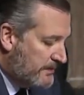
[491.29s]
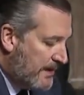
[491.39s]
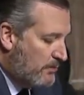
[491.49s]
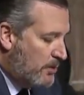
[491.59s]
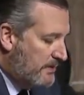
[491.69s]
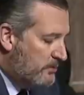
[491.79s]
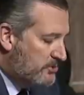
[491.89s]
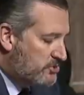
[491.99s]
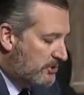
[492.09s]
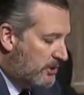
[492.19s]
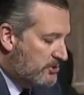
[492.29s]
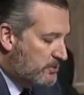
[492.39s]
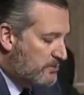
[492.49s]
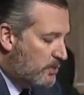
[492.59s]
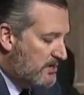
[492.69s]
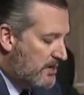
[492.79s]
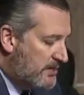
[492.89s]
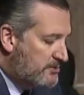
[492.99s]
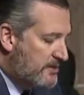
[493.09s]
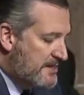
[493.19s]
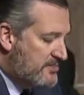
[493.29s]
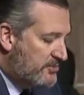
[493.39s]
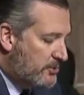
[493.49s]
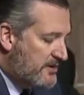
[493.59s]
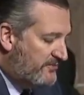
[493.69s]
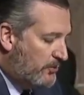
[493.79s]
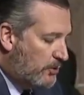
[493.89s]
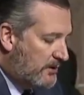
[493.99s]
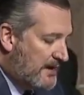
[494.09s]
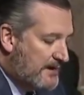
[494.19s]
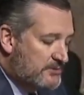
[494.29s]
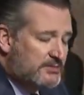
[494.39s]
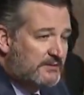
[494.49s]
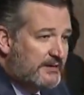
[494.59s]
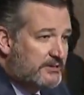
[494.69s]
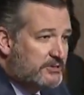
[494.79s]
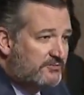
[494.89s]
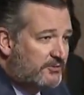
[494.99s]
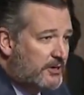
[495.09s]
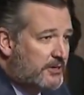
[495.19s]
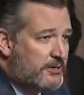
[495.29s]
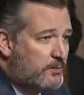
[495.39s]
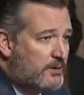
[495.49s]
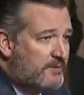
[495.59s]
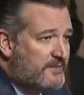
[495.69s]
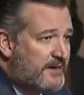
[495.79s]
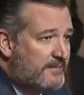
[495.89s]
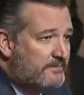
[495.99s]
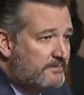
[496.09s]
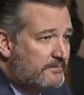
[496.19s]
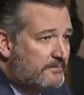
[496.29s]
a woman was charged with 134 counts of election fraud? Are you aware of that?